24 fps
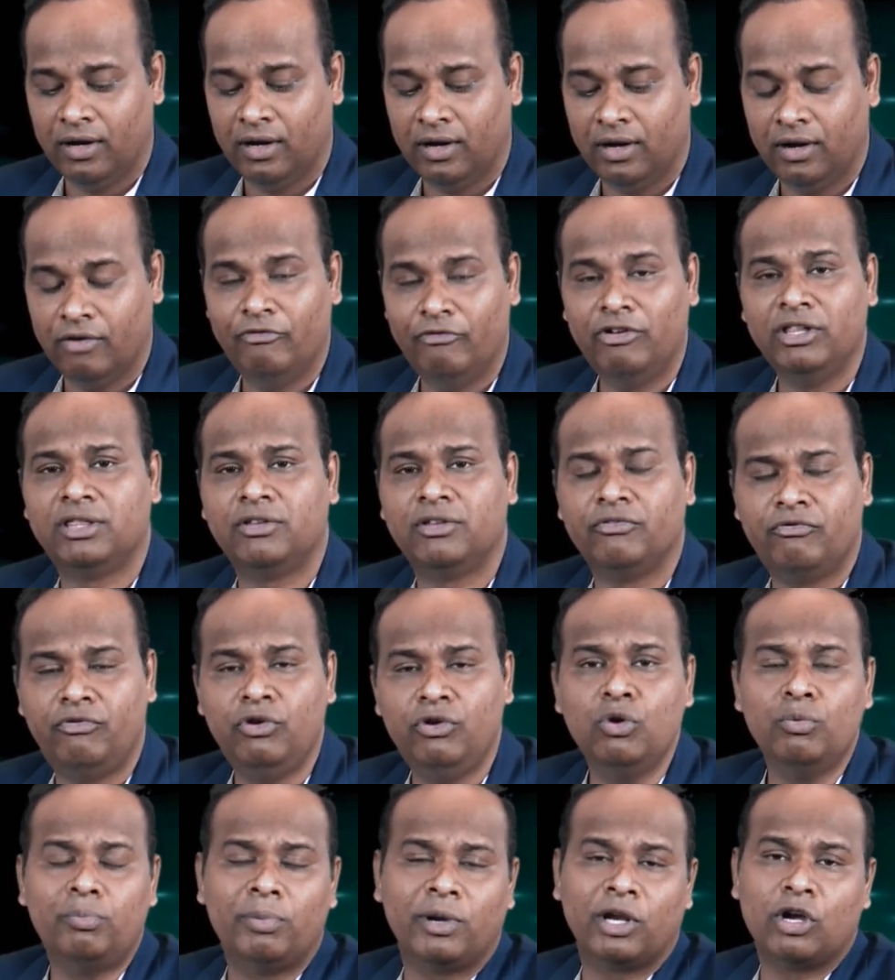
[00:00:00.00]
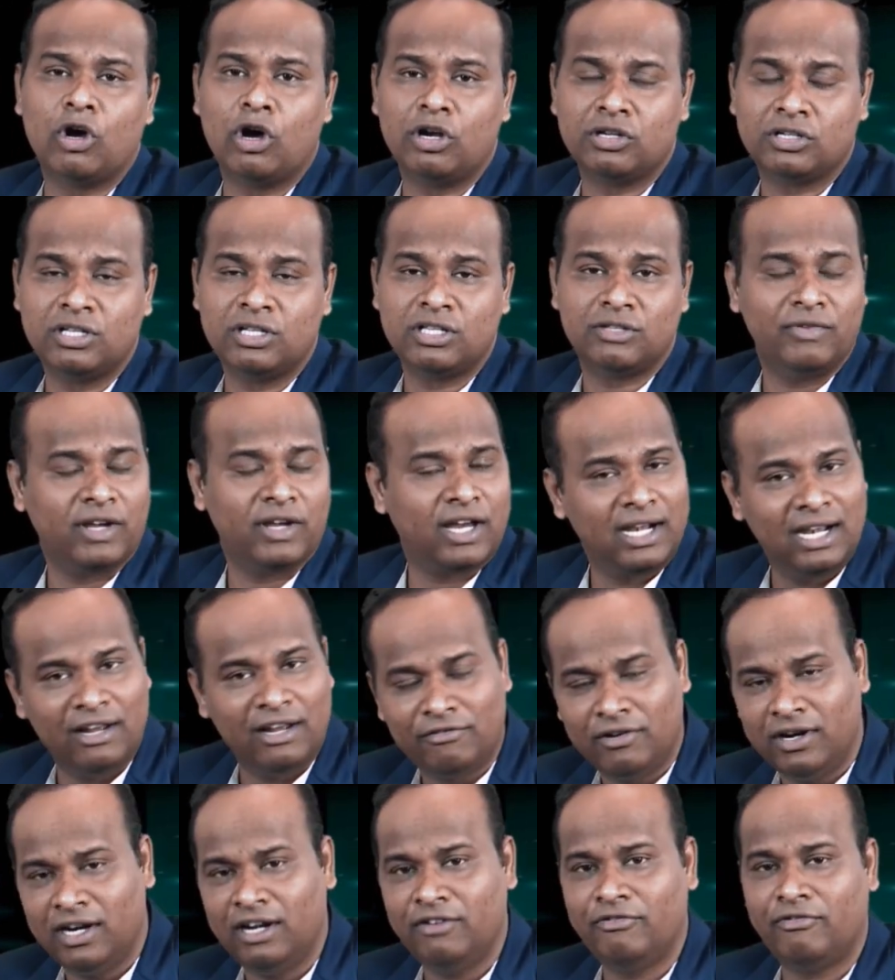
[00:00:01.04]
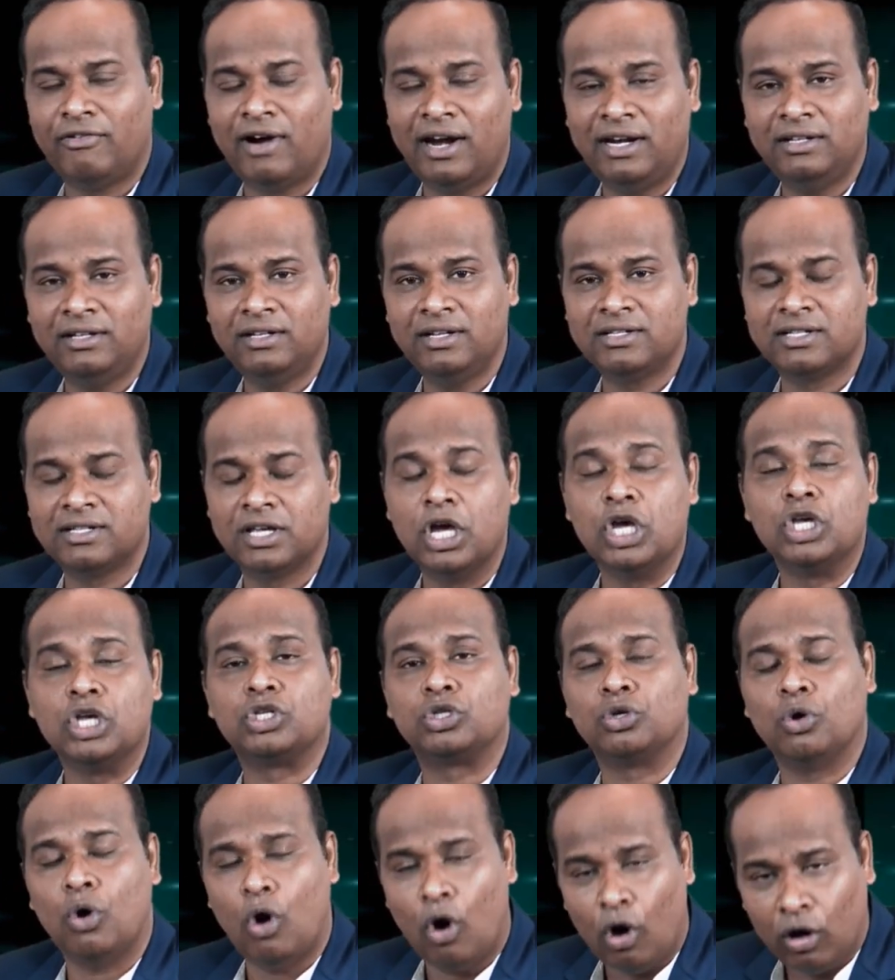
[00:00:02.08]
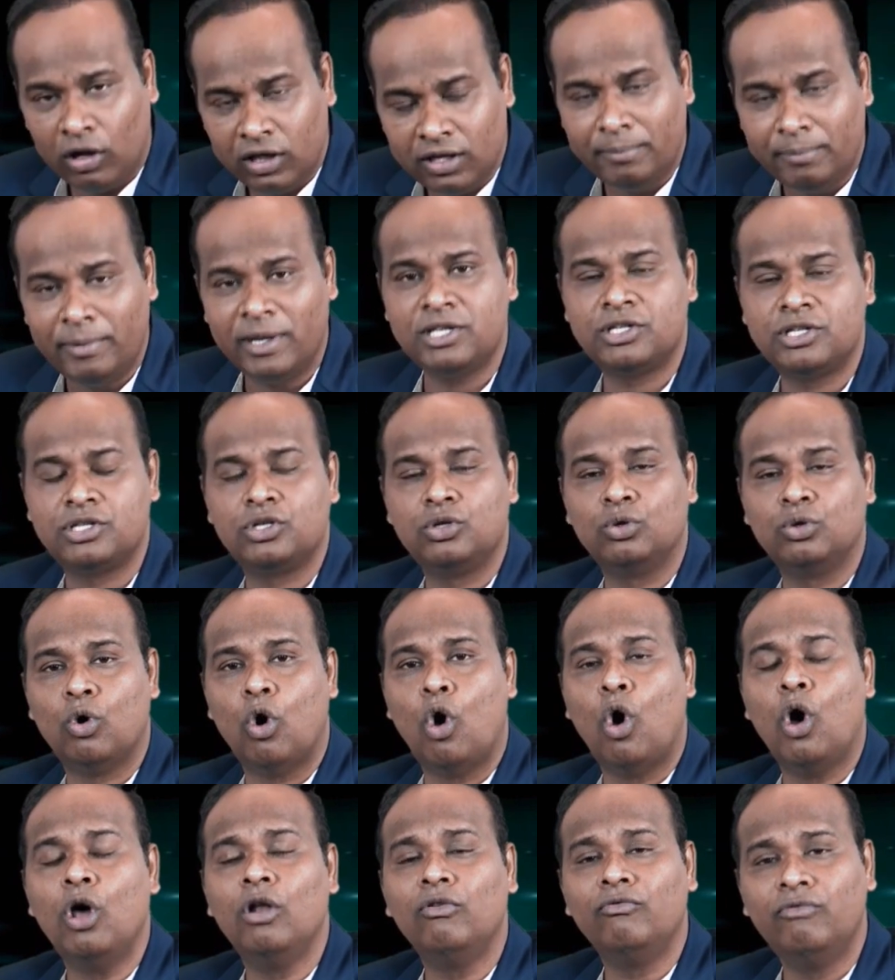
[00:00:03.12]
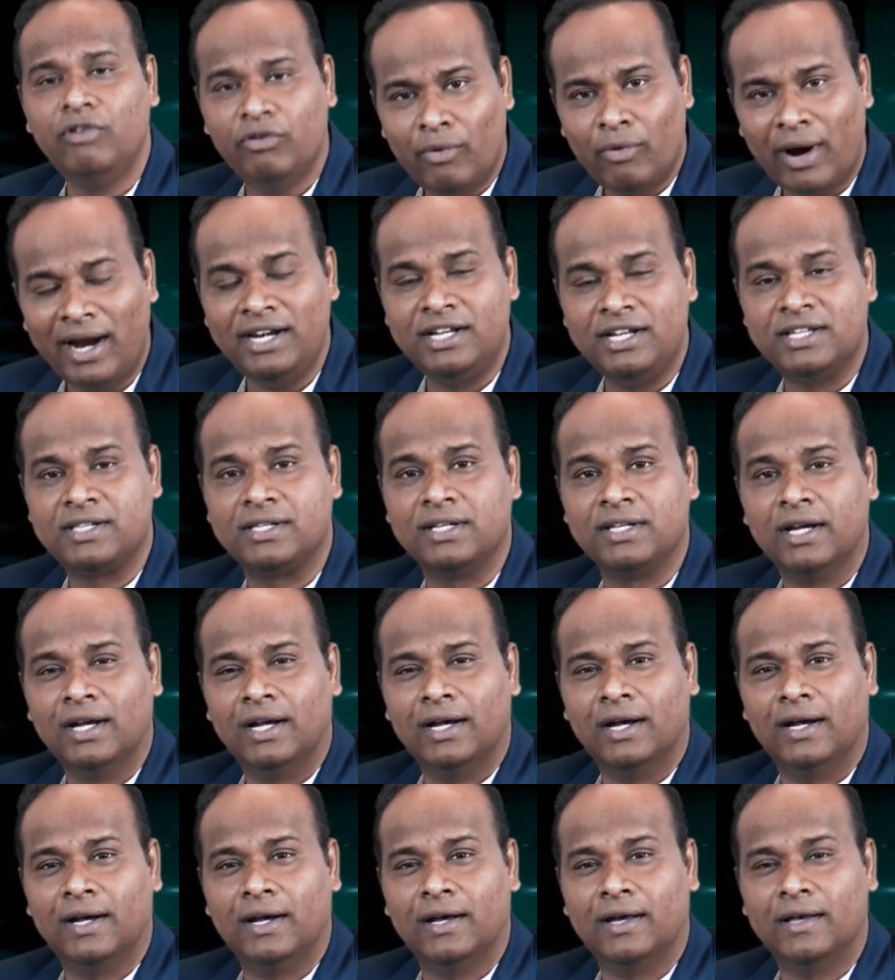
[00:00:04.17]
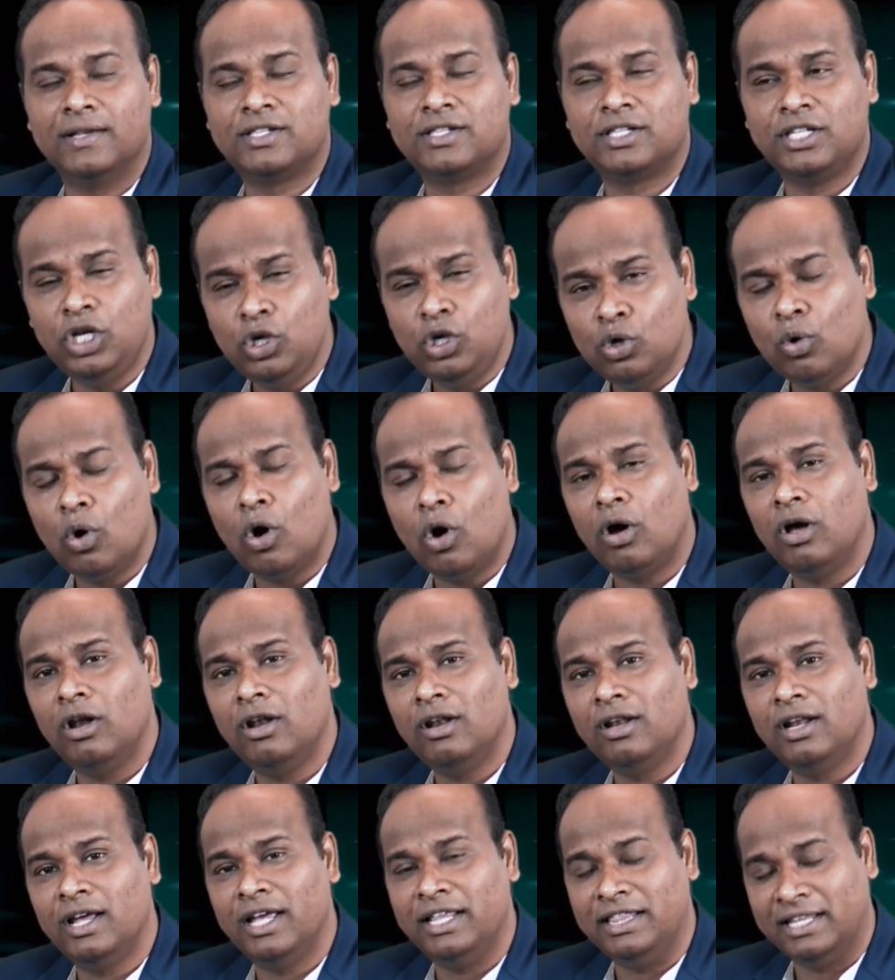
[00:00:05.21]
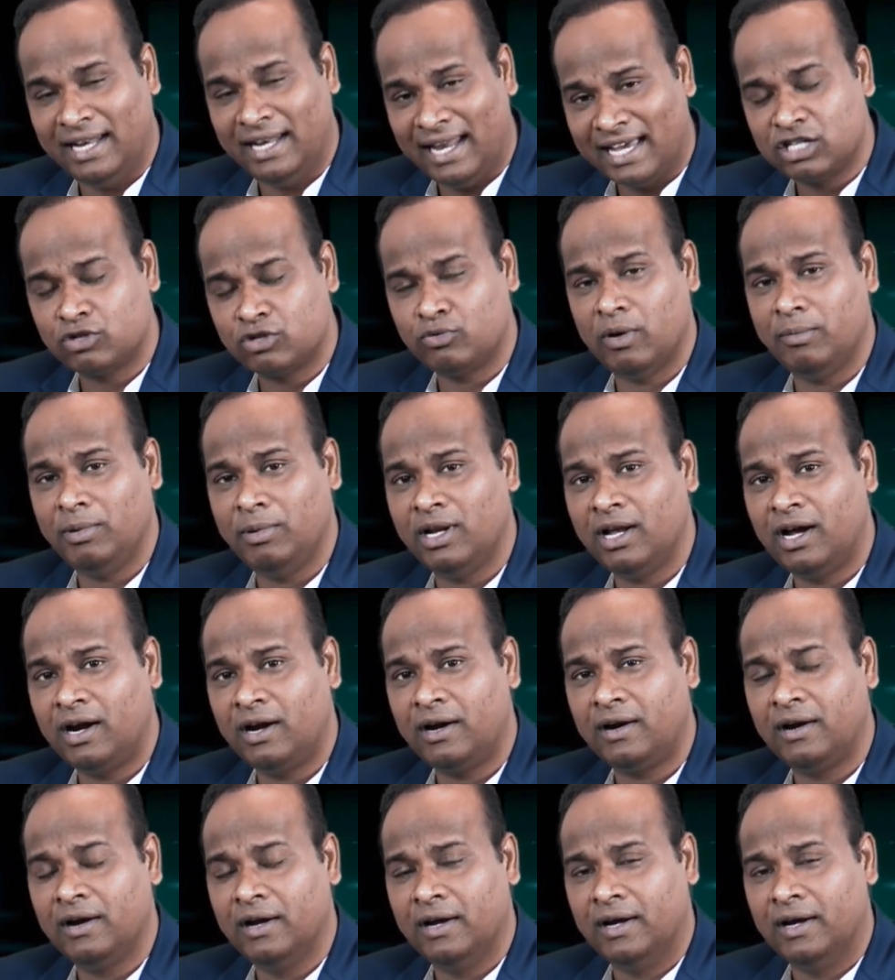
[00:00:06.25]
with a few precautions, we can definitely fight this. So all the best to all Vivites. See you all in the next webinar.